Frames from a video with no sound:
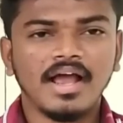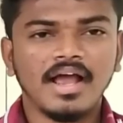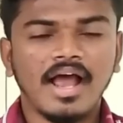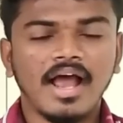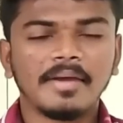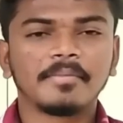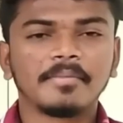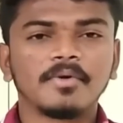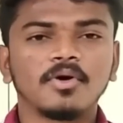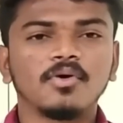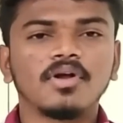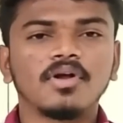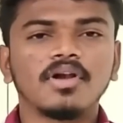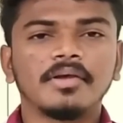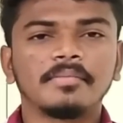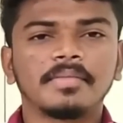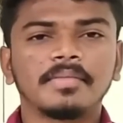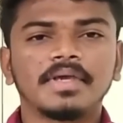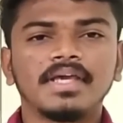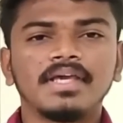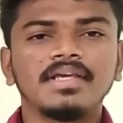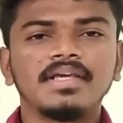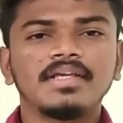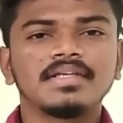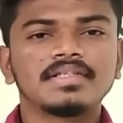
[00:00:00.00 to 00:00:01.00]
I'm Gokul MK,
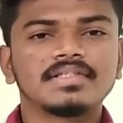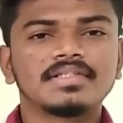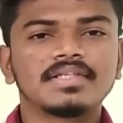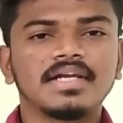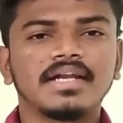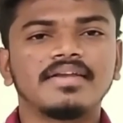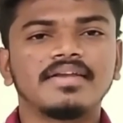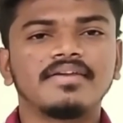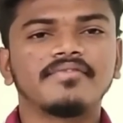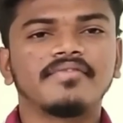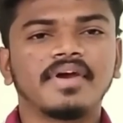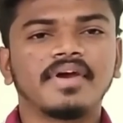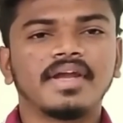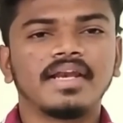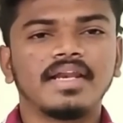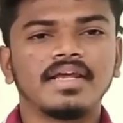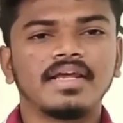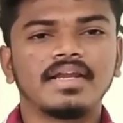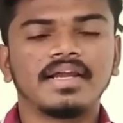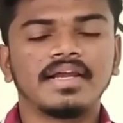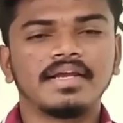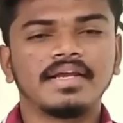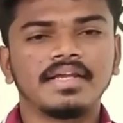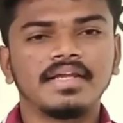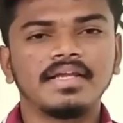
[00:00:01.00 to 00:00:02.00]
studying final year
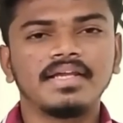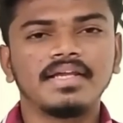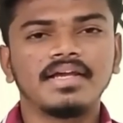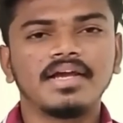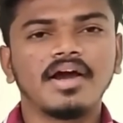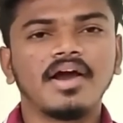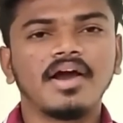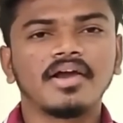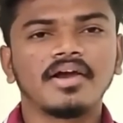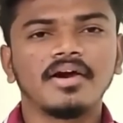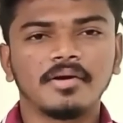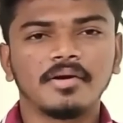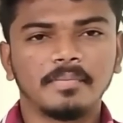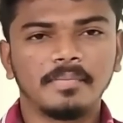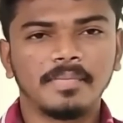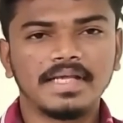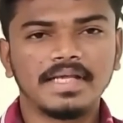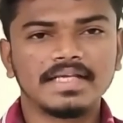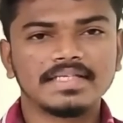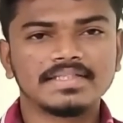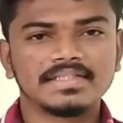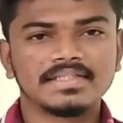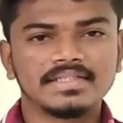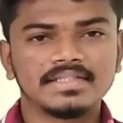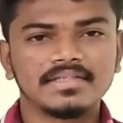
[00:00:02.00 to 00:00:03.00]
IT. I got
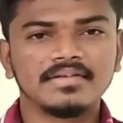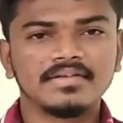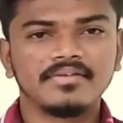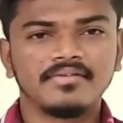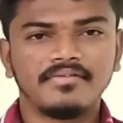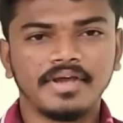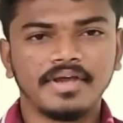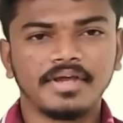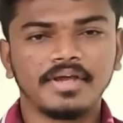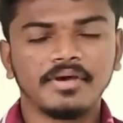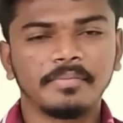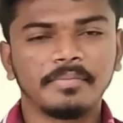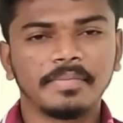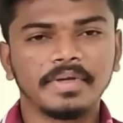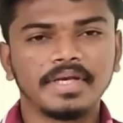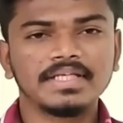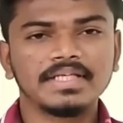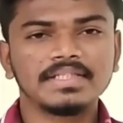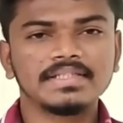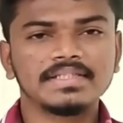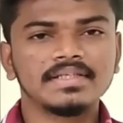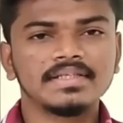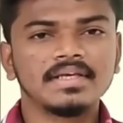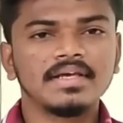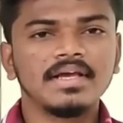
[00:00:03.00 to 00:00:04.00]
placed in 5 companies:
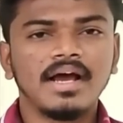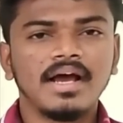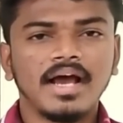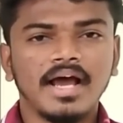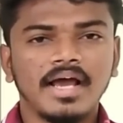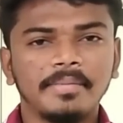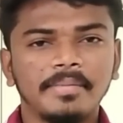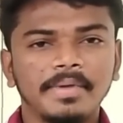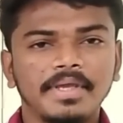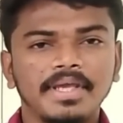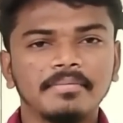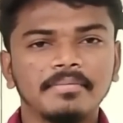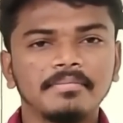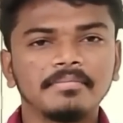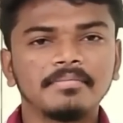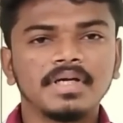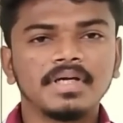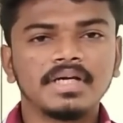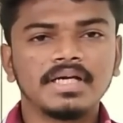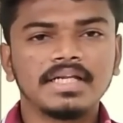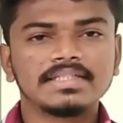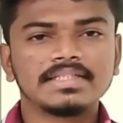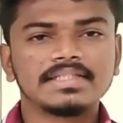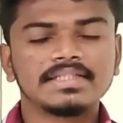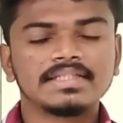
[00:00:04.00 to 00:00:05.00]
IBM,
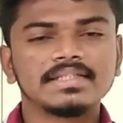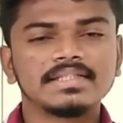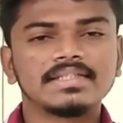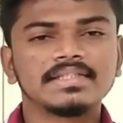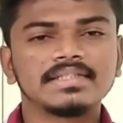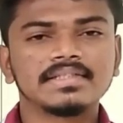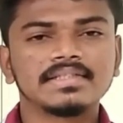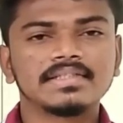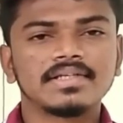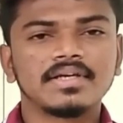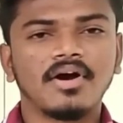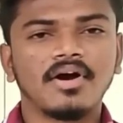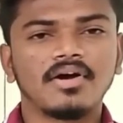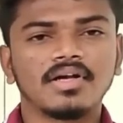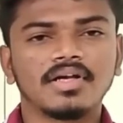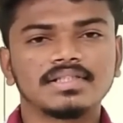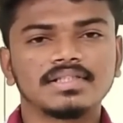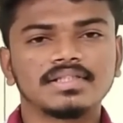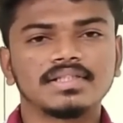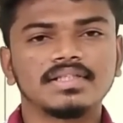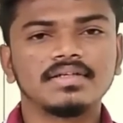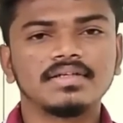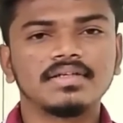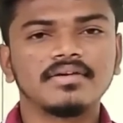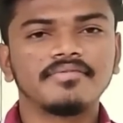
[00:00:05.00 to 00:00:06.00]
TCS,
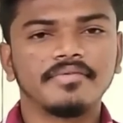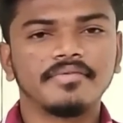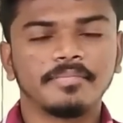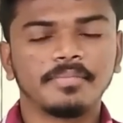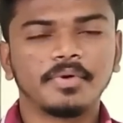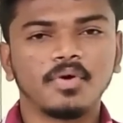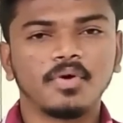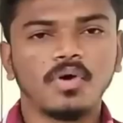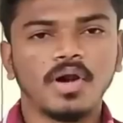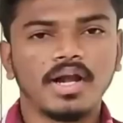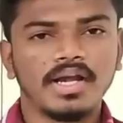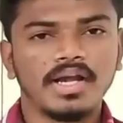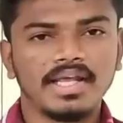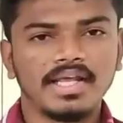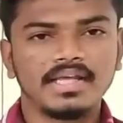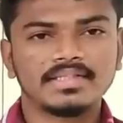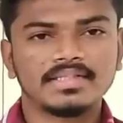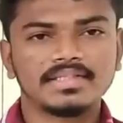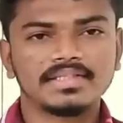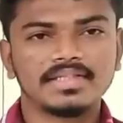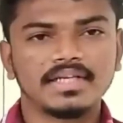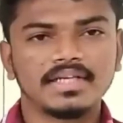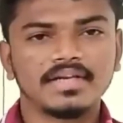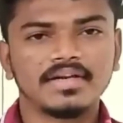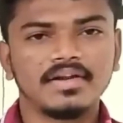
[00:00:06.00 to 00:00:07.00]
Cognizant, Wipro and DXC
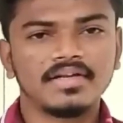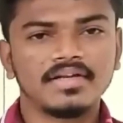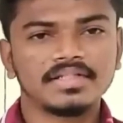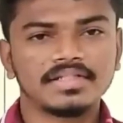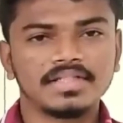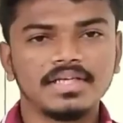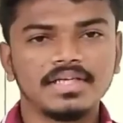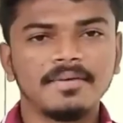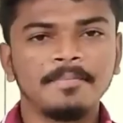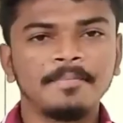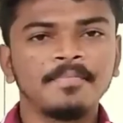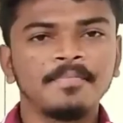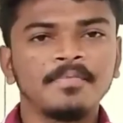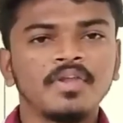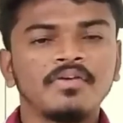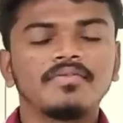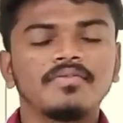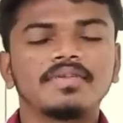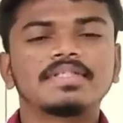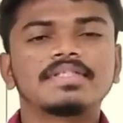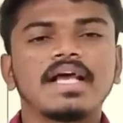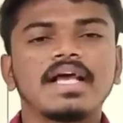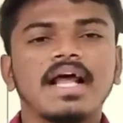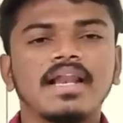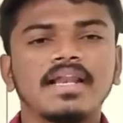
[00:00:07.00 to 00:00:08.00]
Technology with
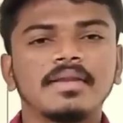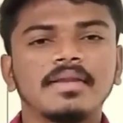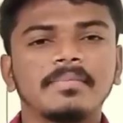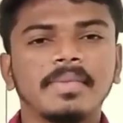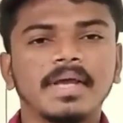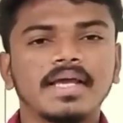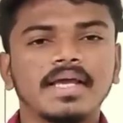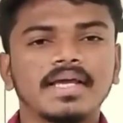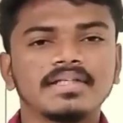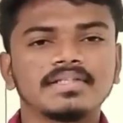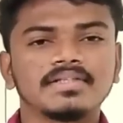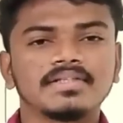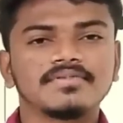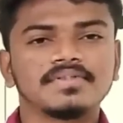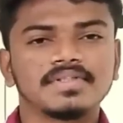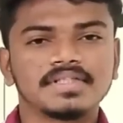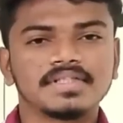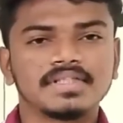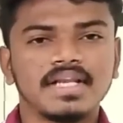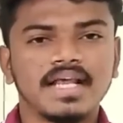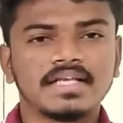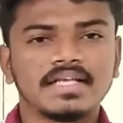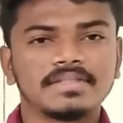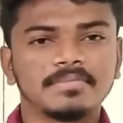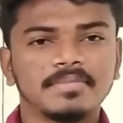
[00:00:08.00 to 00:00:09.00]
salary package of 6
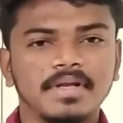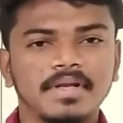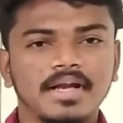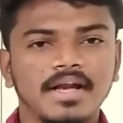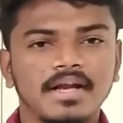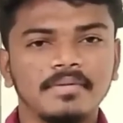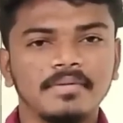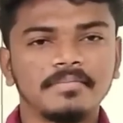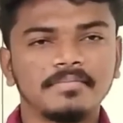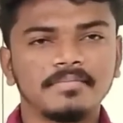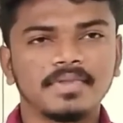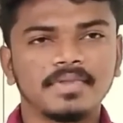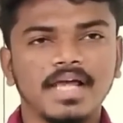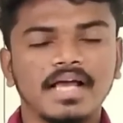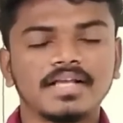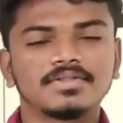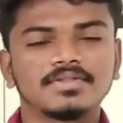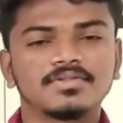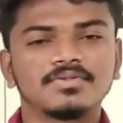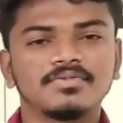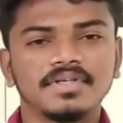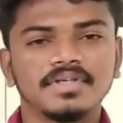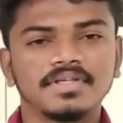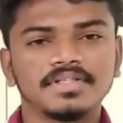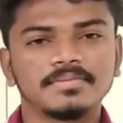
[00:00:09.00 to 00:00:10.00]
lakhs per annum, thanks to
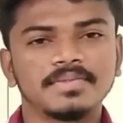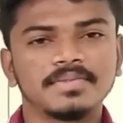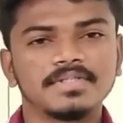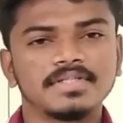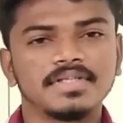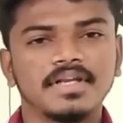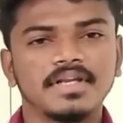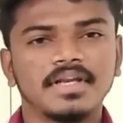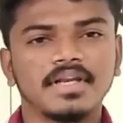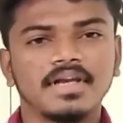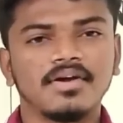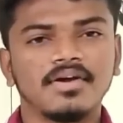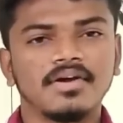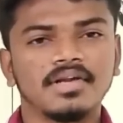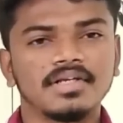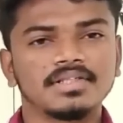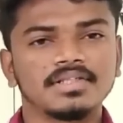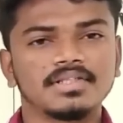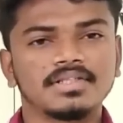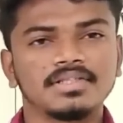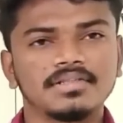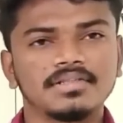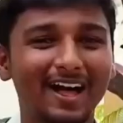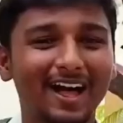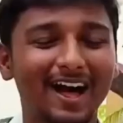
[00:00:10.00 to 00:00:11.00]
VSB Engineering College.
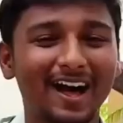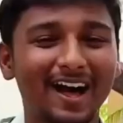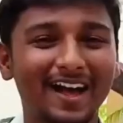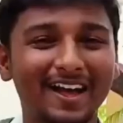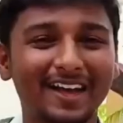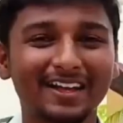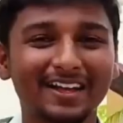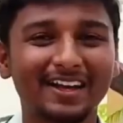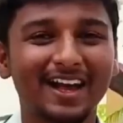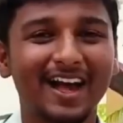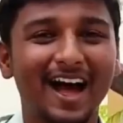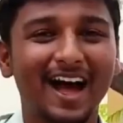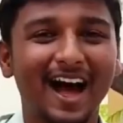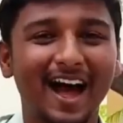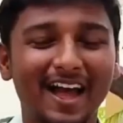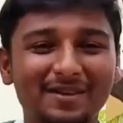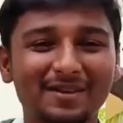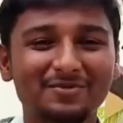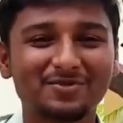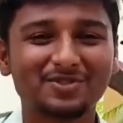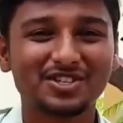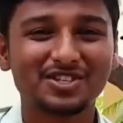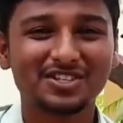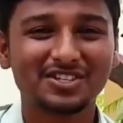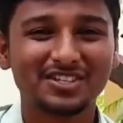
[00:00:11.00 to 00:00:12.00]
Hi, I
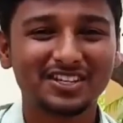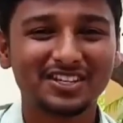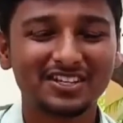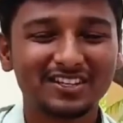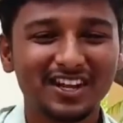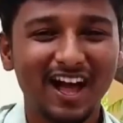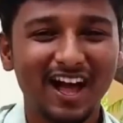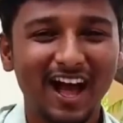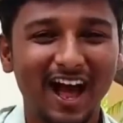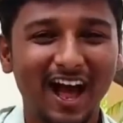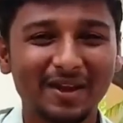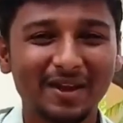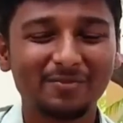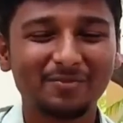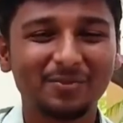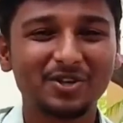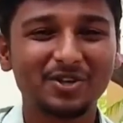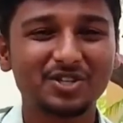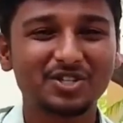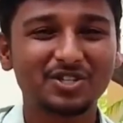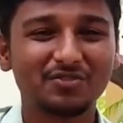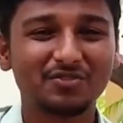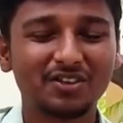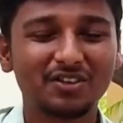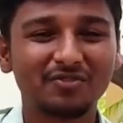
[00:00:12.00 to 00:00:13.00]
am Sridhar. I am
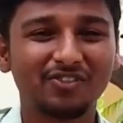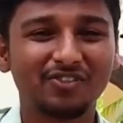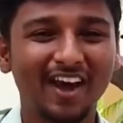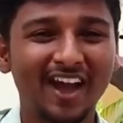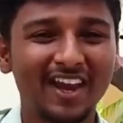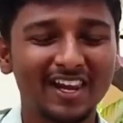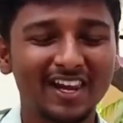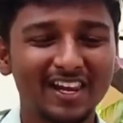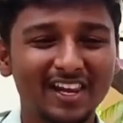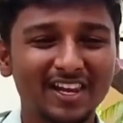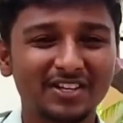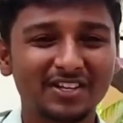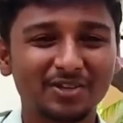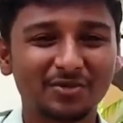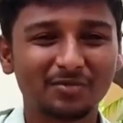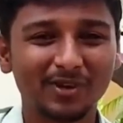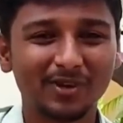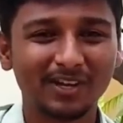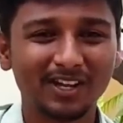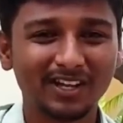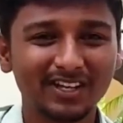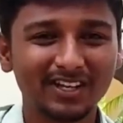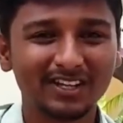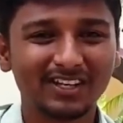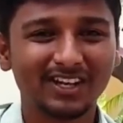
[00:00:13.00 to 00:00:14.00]
pursuing final year
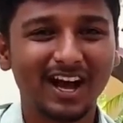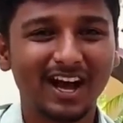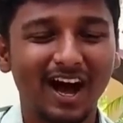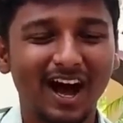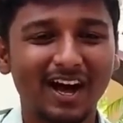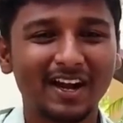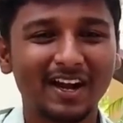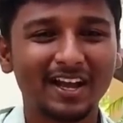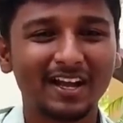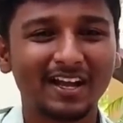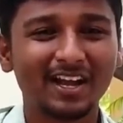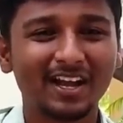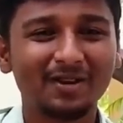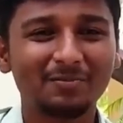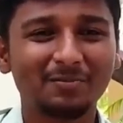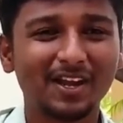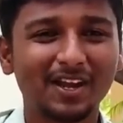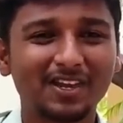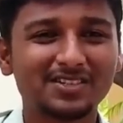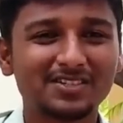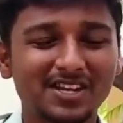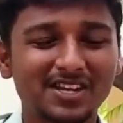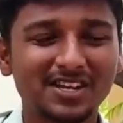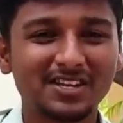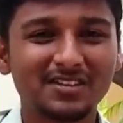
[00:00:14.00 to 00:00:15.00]
EEE and I got
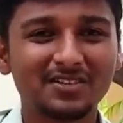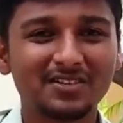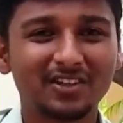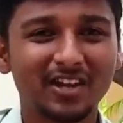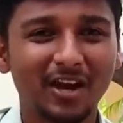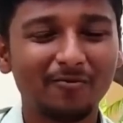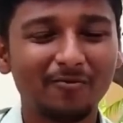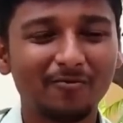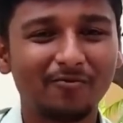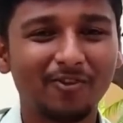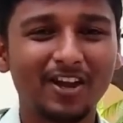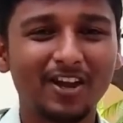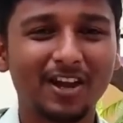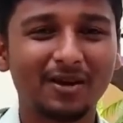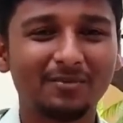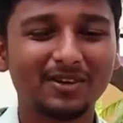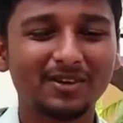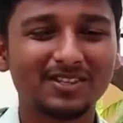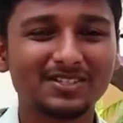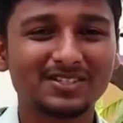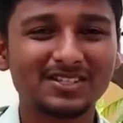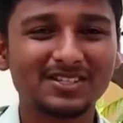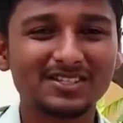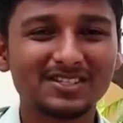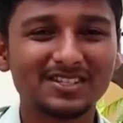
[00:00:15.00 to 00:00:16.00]
placed in top 5
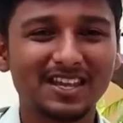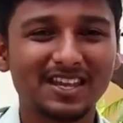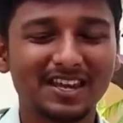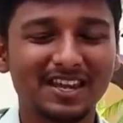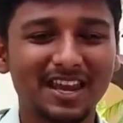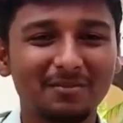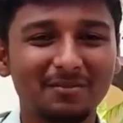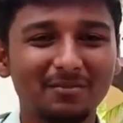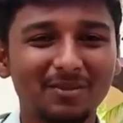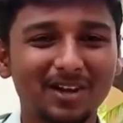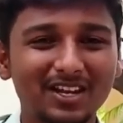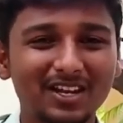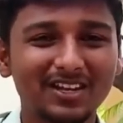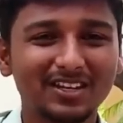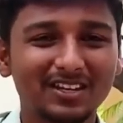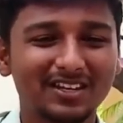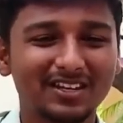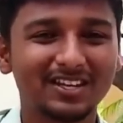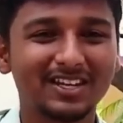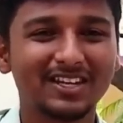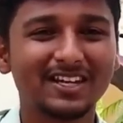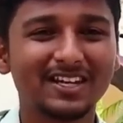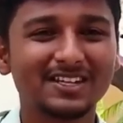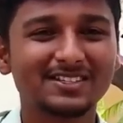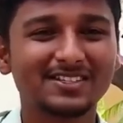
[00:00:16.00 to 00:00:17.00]
MNCs, namely
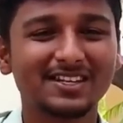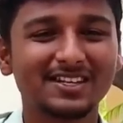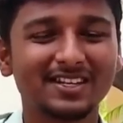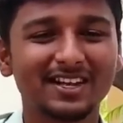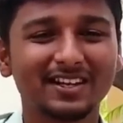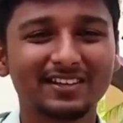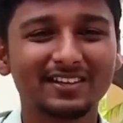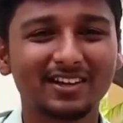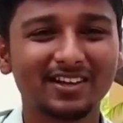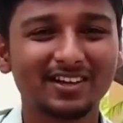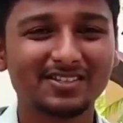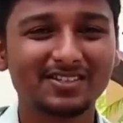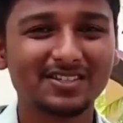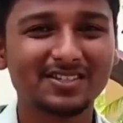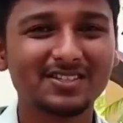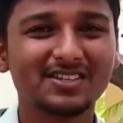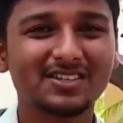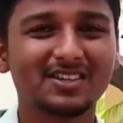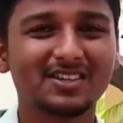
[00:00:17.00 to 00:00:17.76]
DXC Technologies,